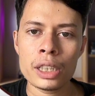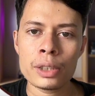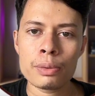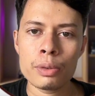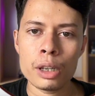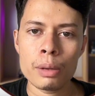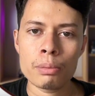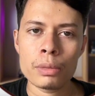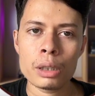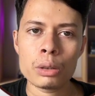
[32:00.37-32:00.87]

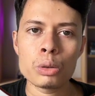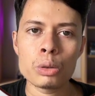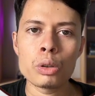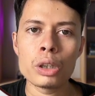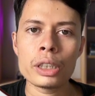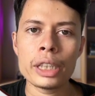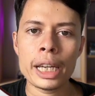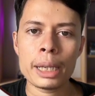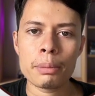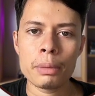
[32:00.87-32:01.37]
from the
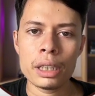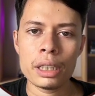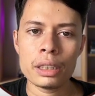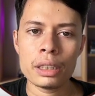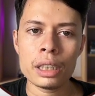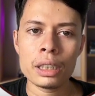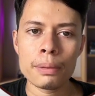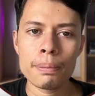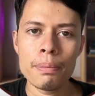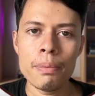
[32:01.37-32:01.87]
Google Tag
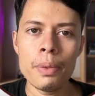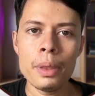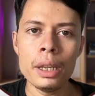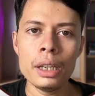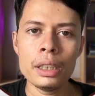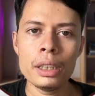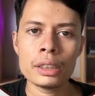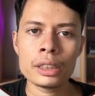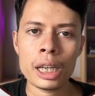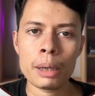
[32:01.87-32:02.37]
Manager
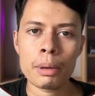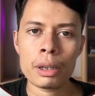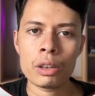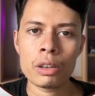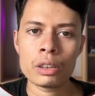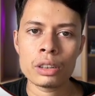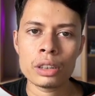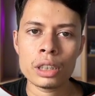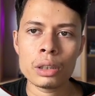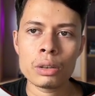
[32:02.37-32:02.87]
server
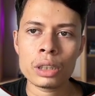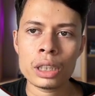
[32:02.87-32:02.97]
container.